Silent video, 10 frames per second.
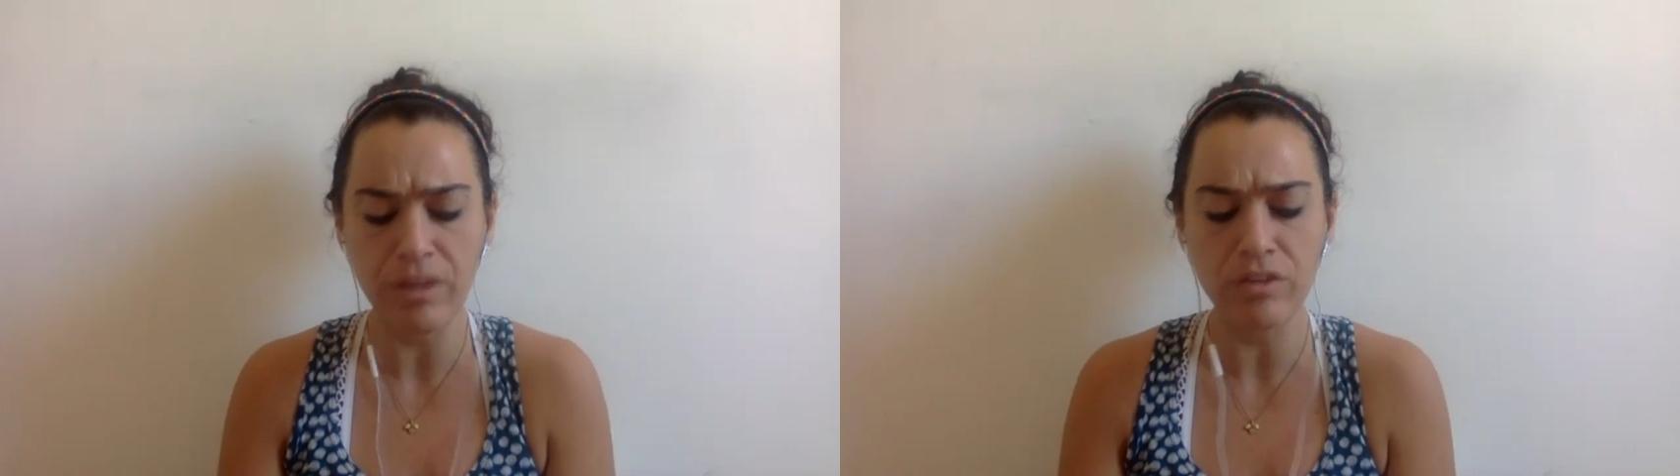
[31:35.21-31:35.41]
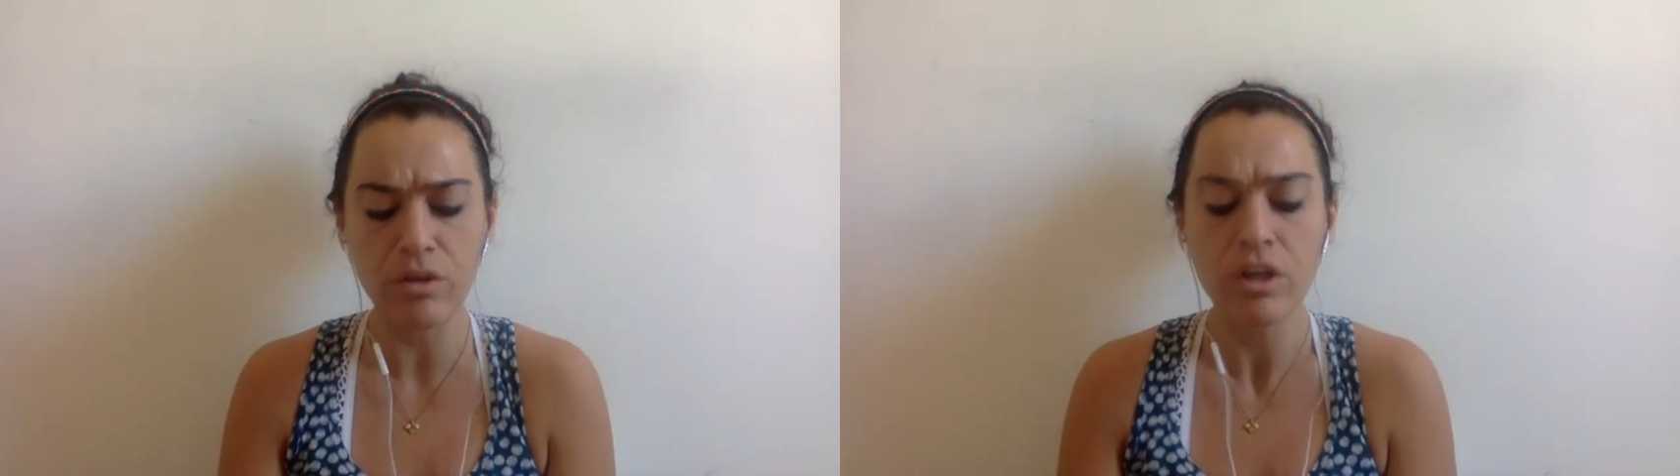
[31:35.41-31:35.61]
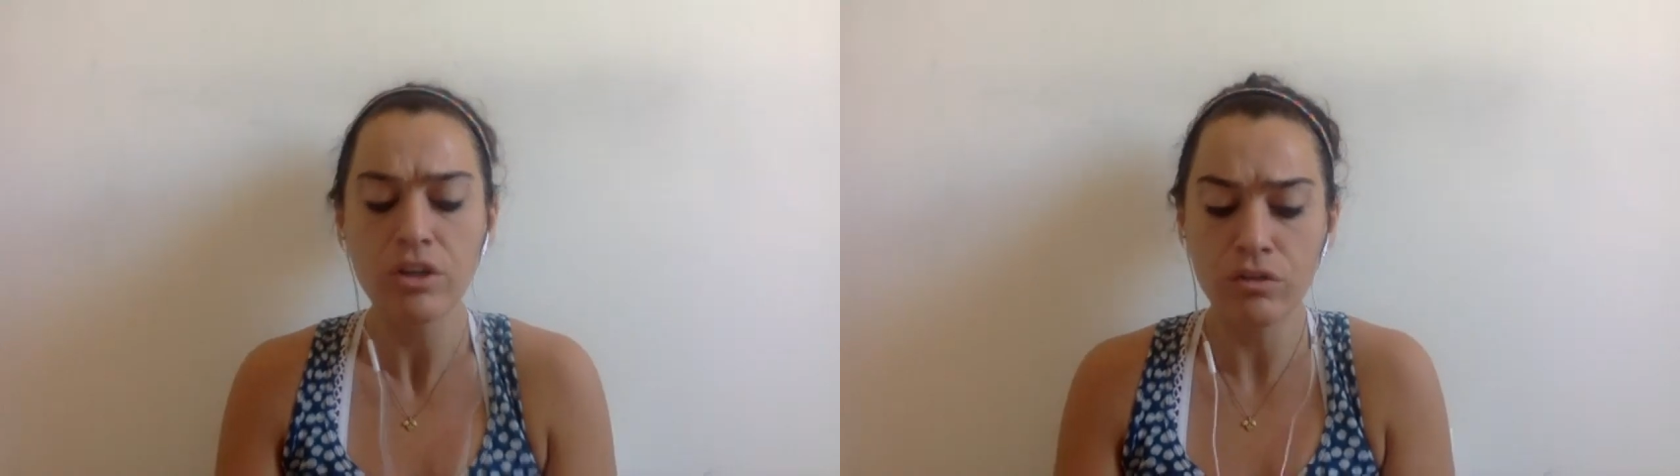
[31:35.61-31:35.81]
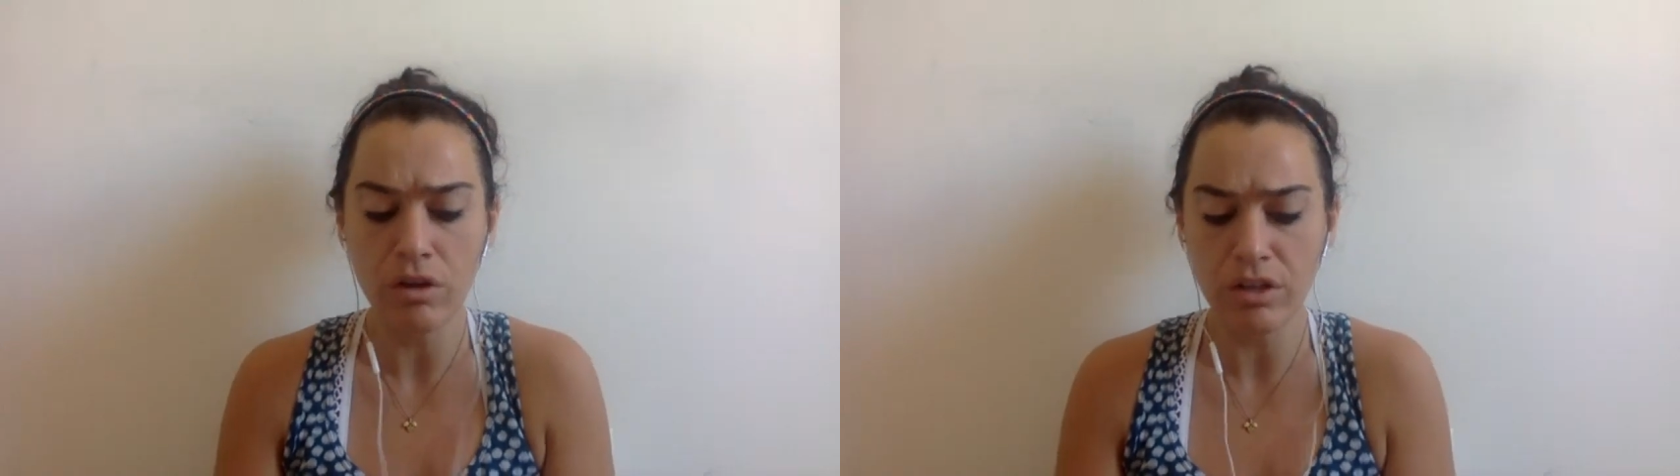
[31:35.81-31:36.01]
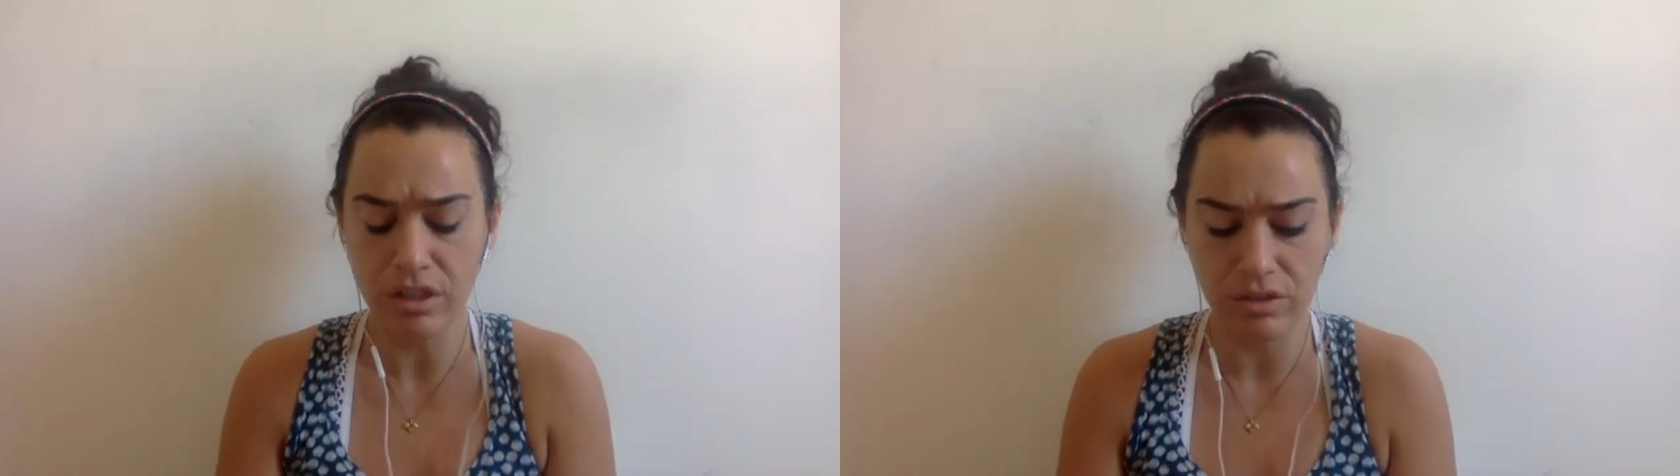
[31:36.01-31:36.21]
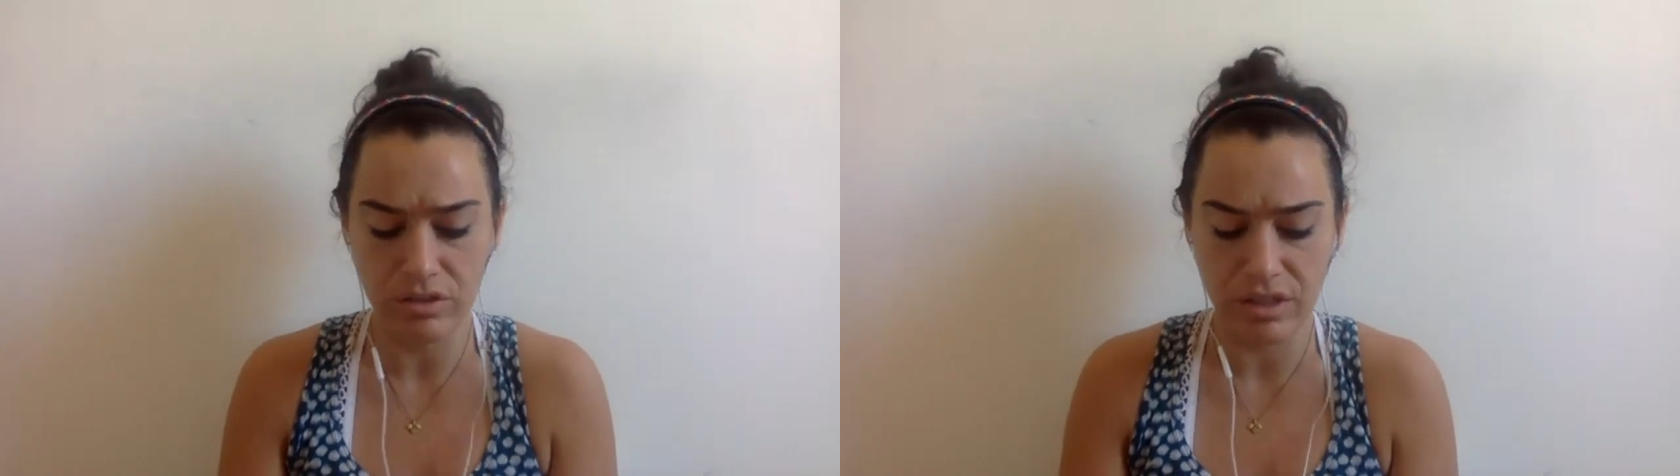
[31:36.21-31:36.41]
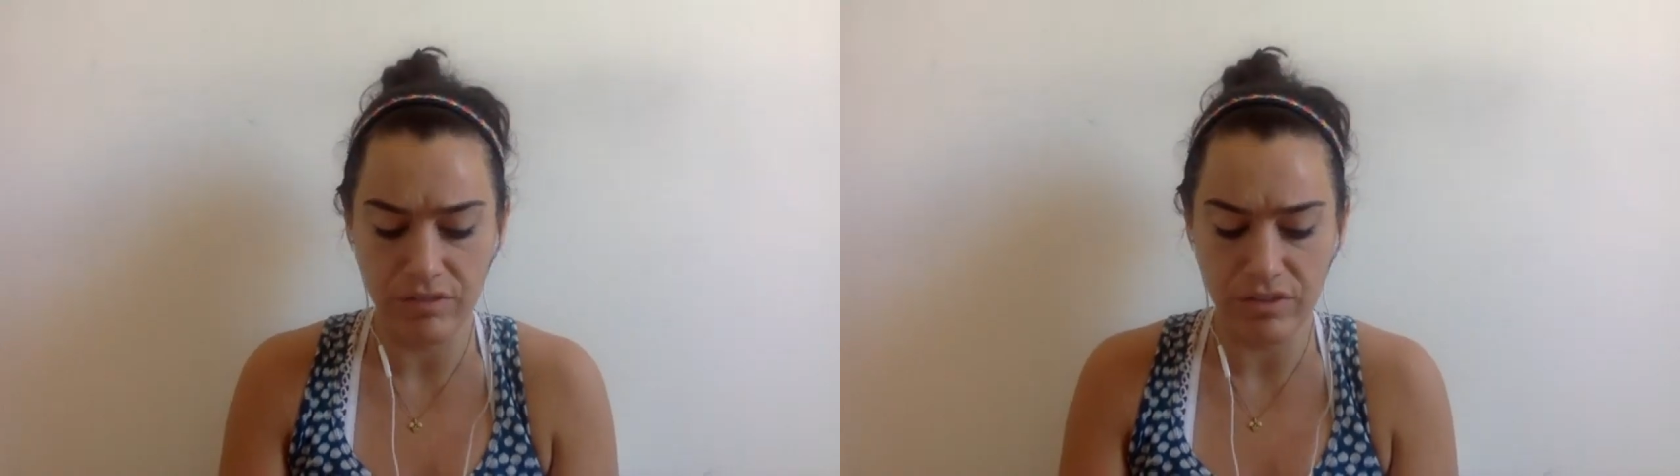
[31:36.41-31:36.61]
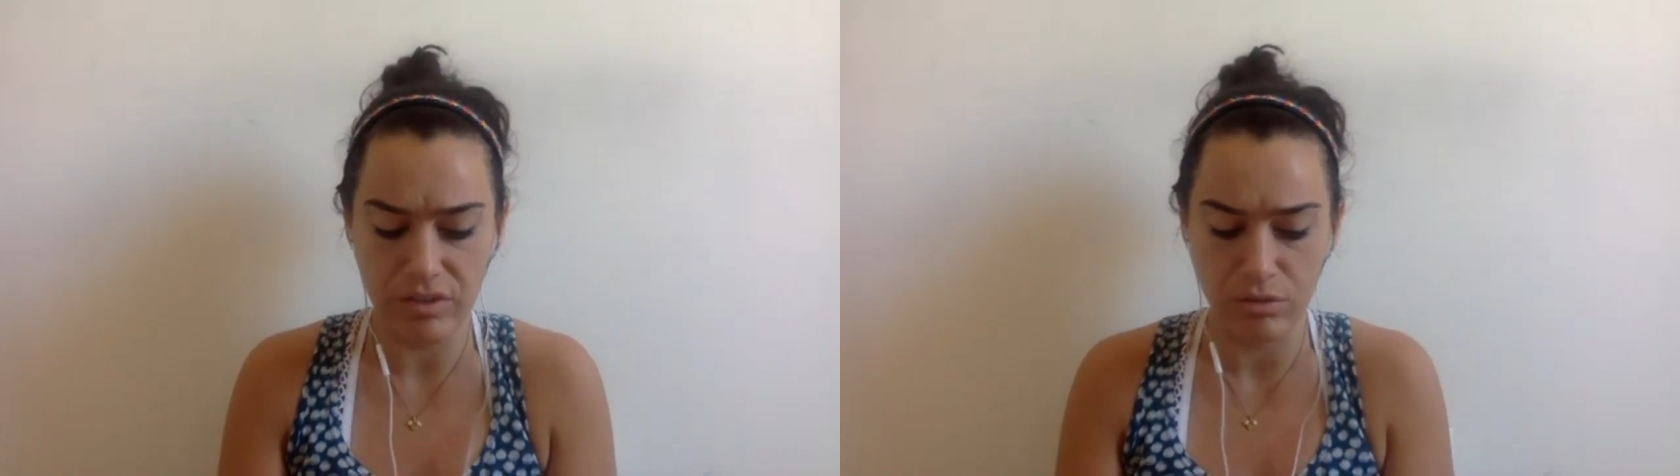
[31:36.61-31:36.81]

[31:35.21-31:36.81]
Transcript: So you've already given some